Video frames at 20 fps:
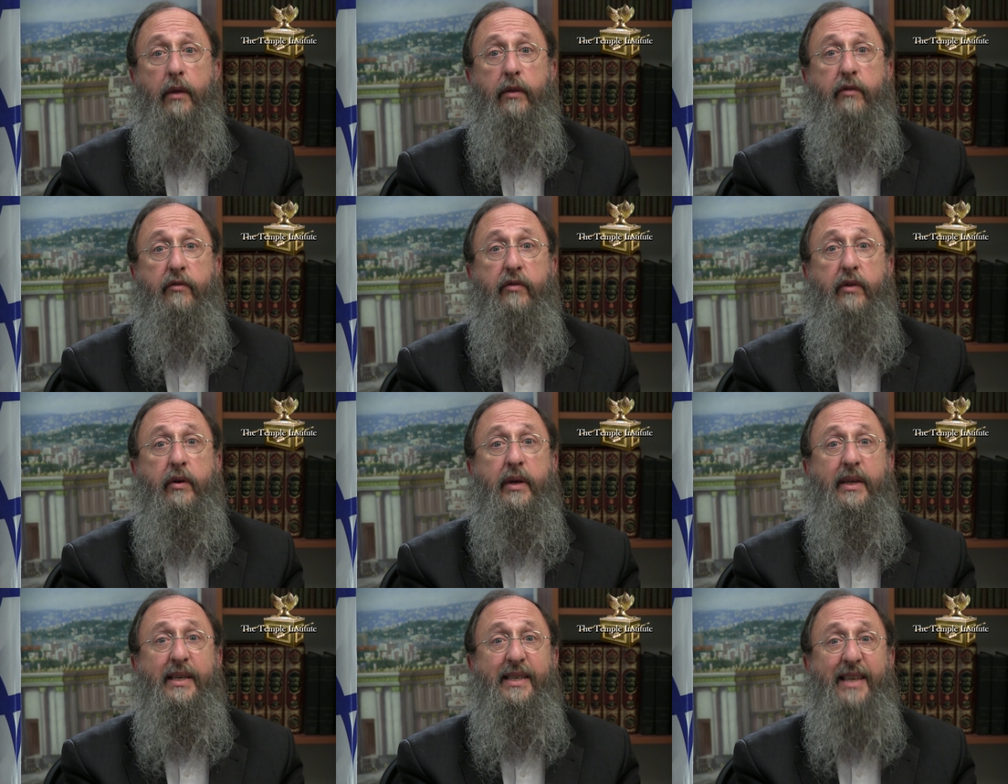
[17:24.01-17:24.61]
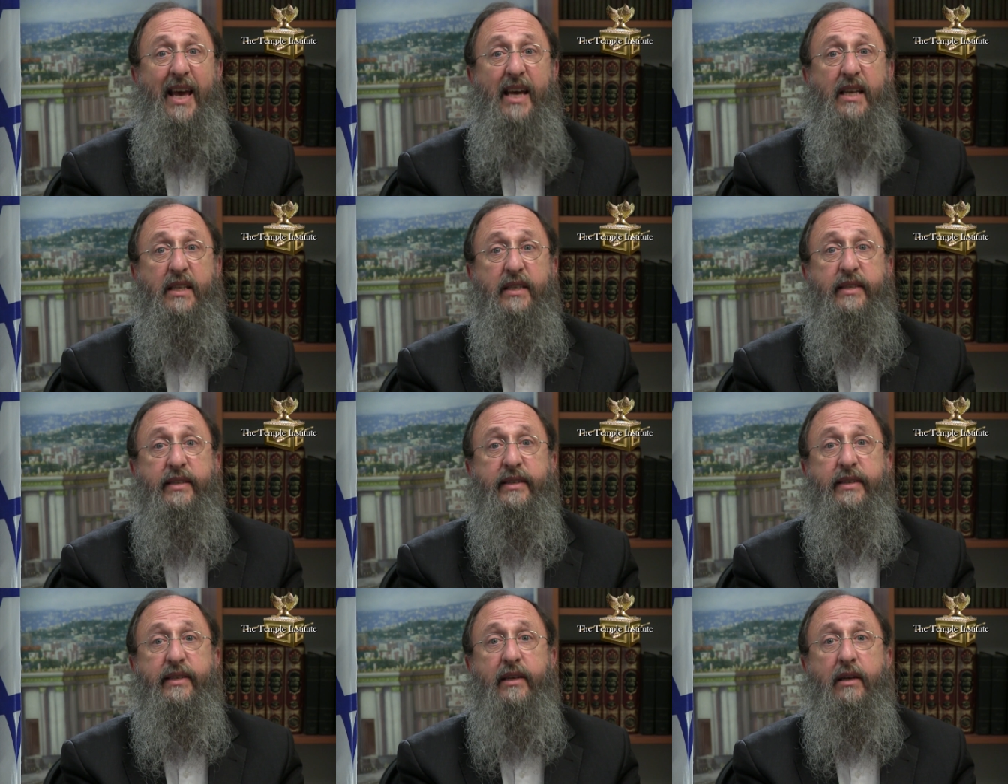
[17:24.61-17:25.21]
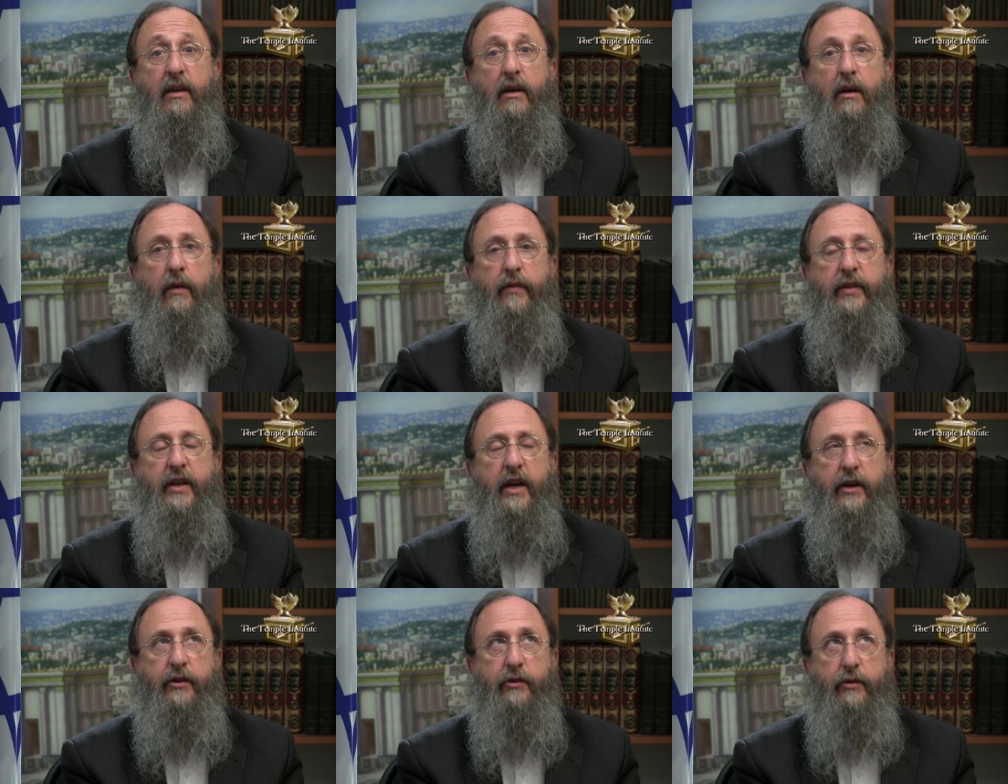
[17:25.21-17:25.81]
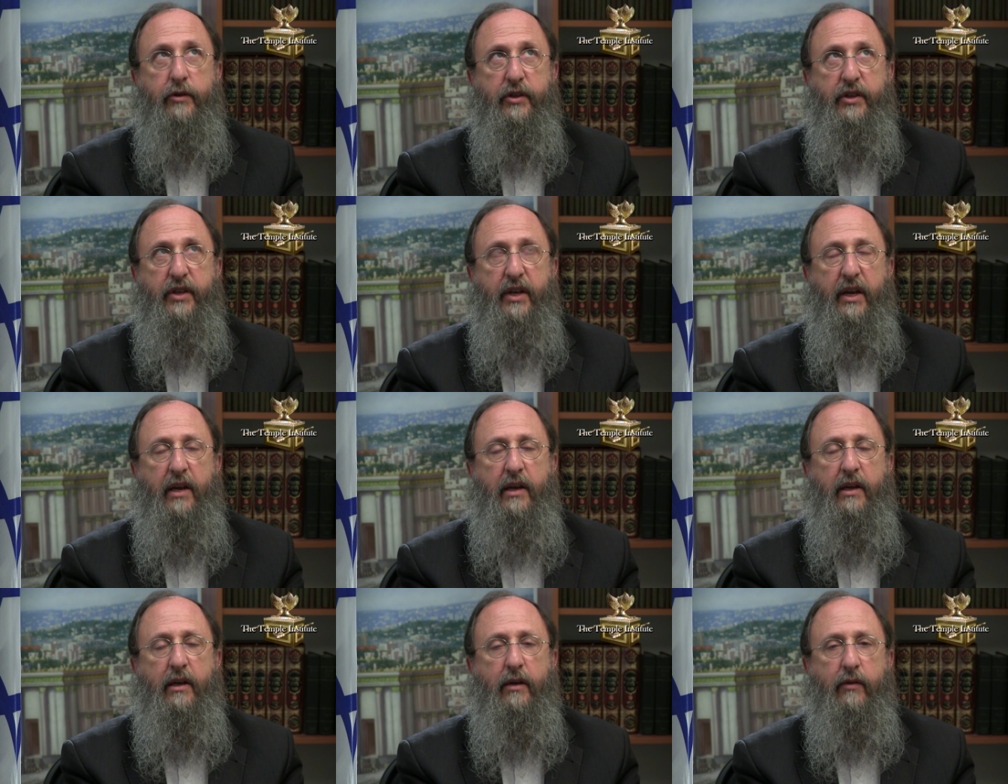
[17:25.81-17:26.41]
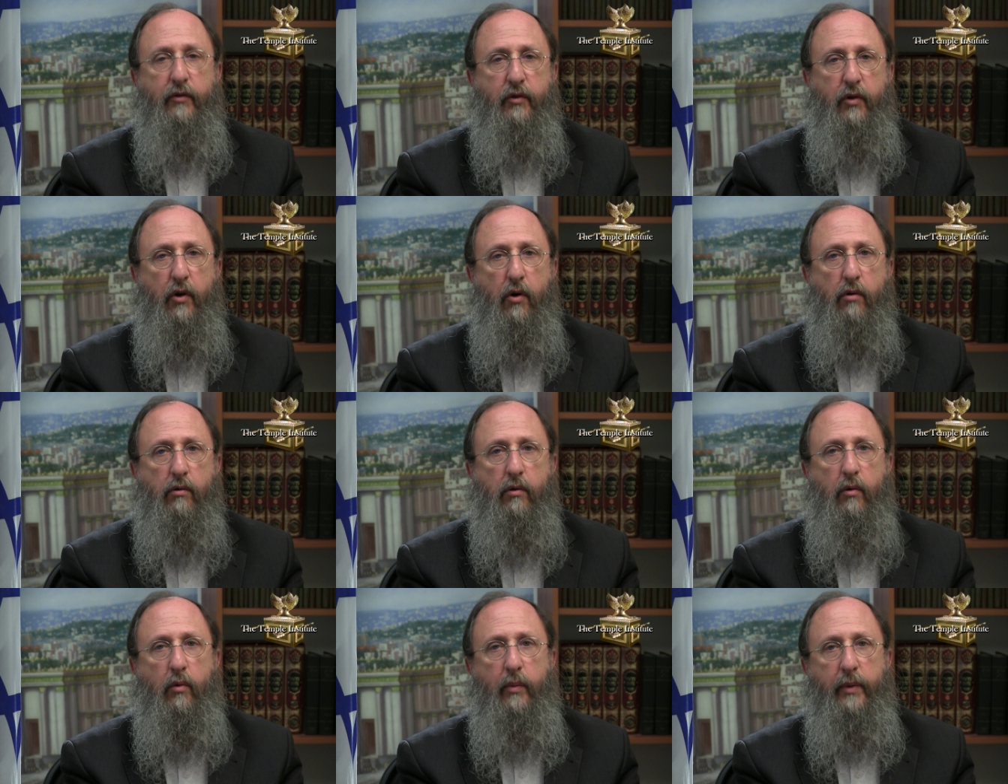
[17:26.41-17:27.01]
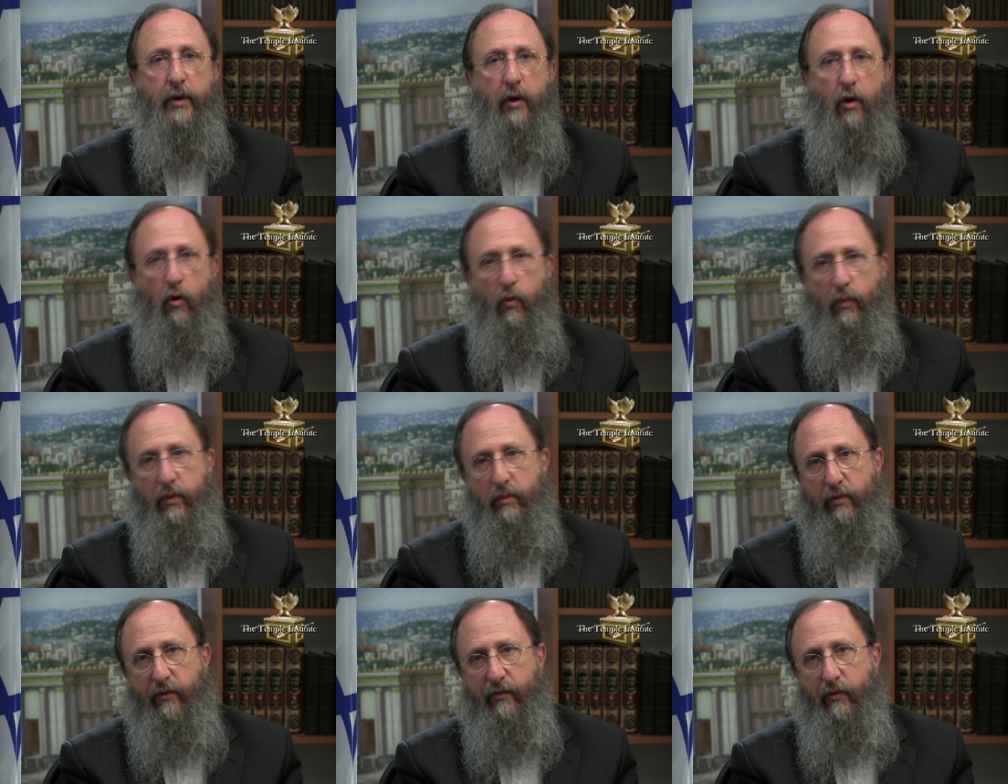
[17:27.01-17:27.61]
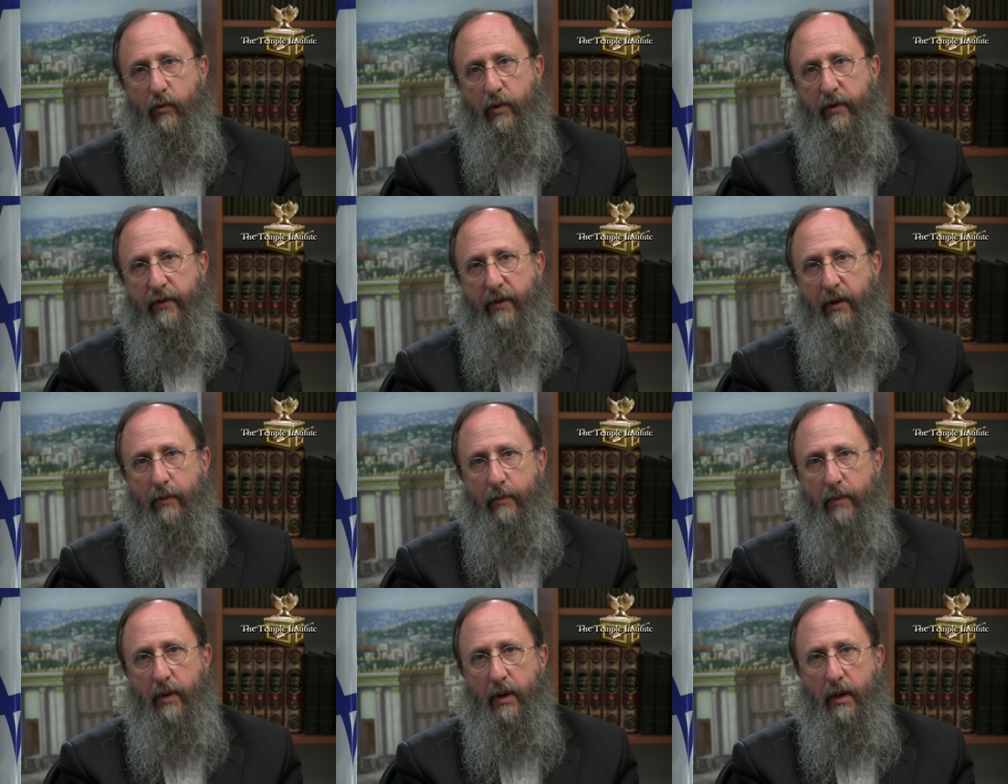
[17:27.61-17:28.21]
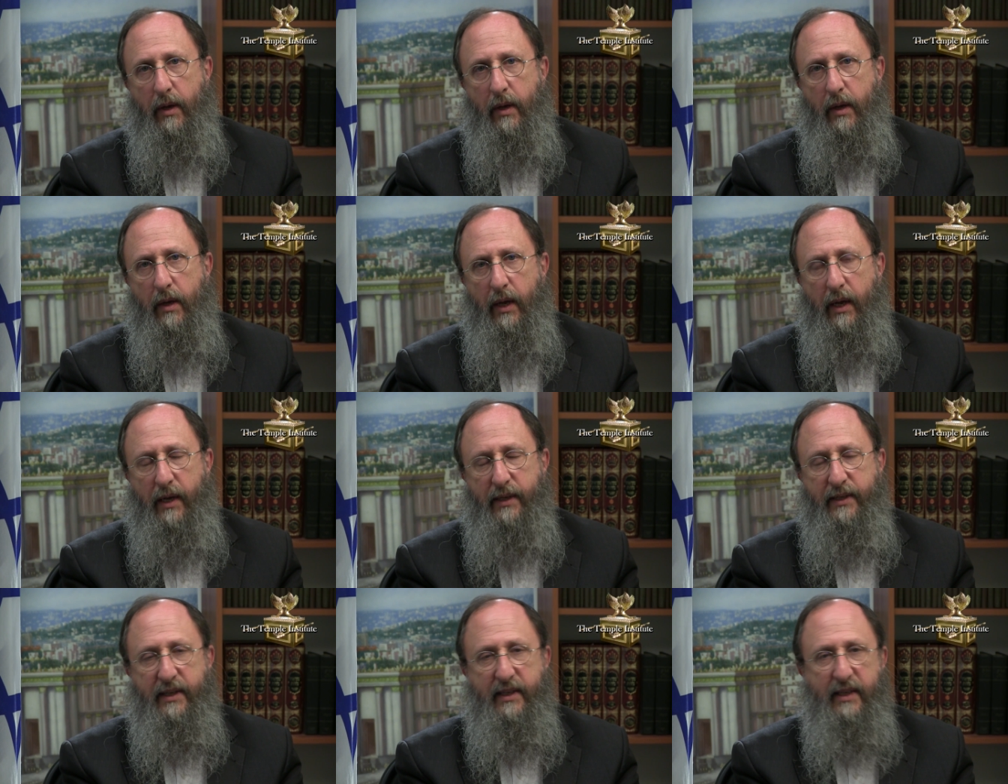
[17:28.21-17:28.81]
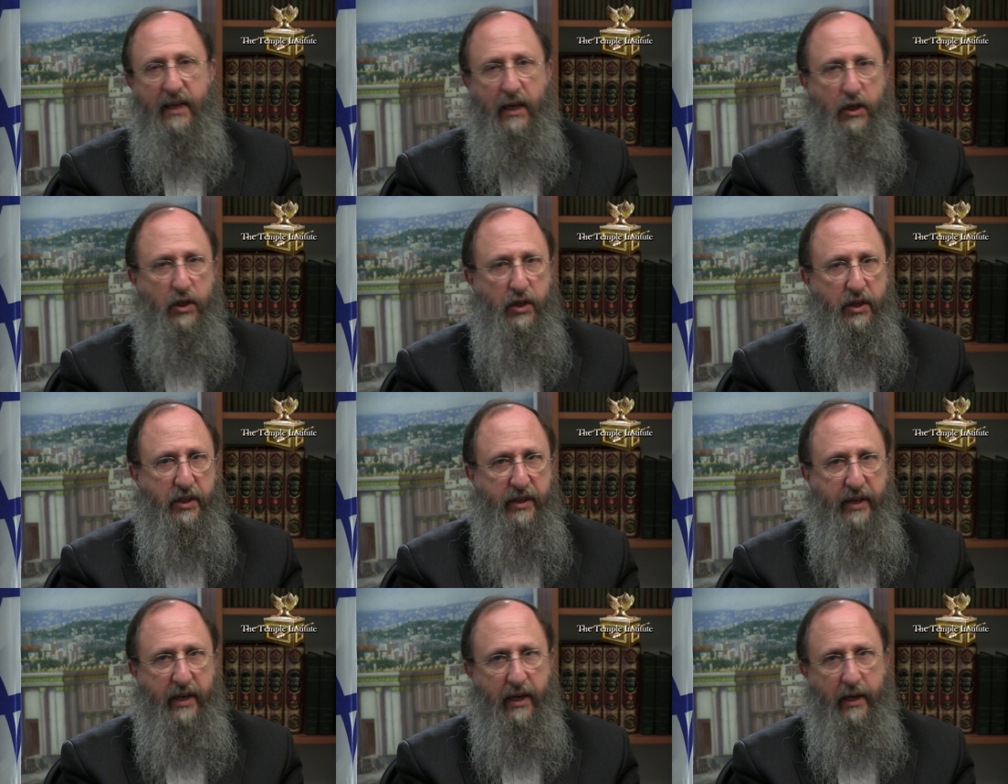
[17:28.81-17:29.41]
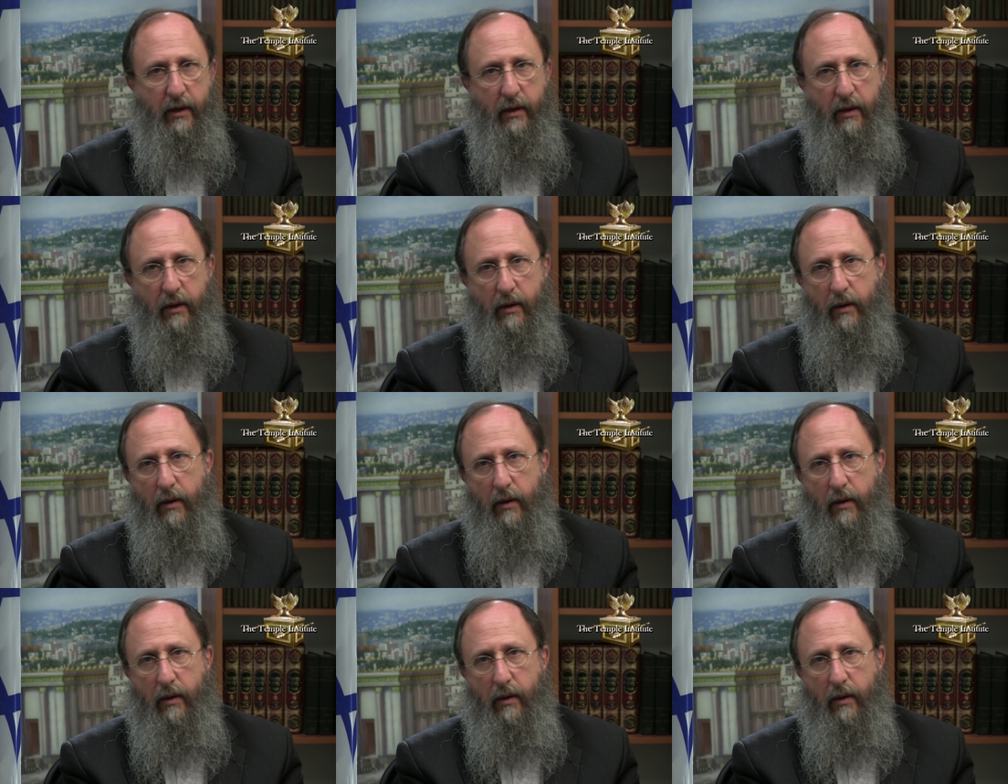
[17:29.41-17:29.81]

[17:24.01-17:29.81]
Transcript: The very gates of the understanding of Torah will be open before them. As the sages state